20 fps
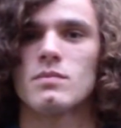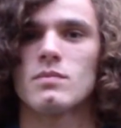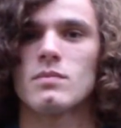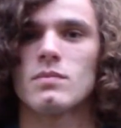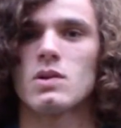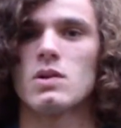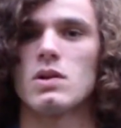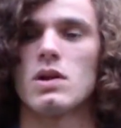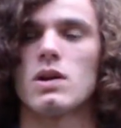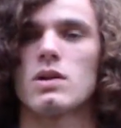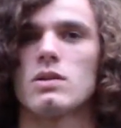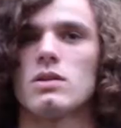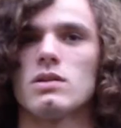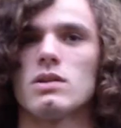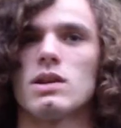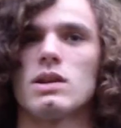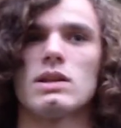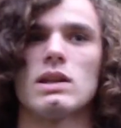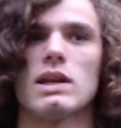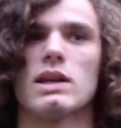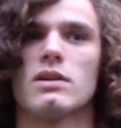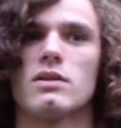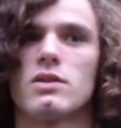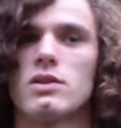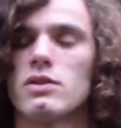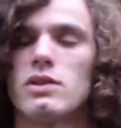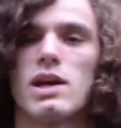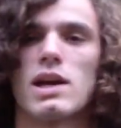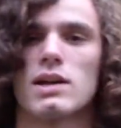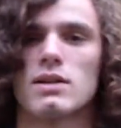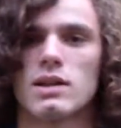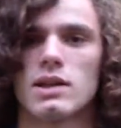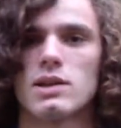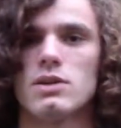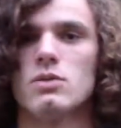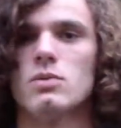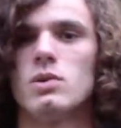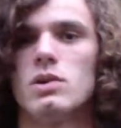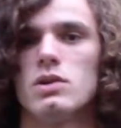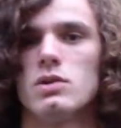You're not gonna like land on your neck like
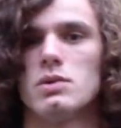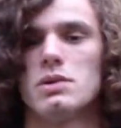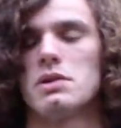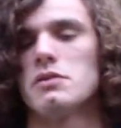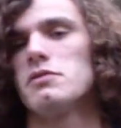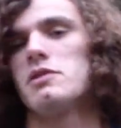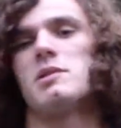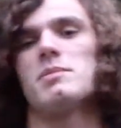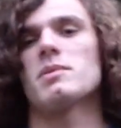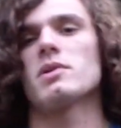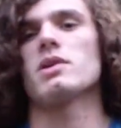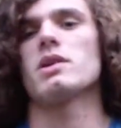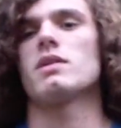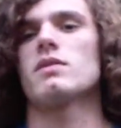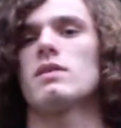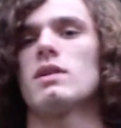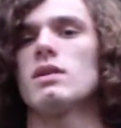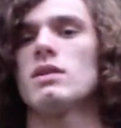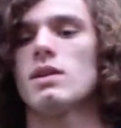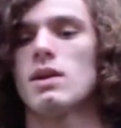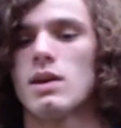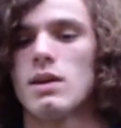you would doing a flip or anything.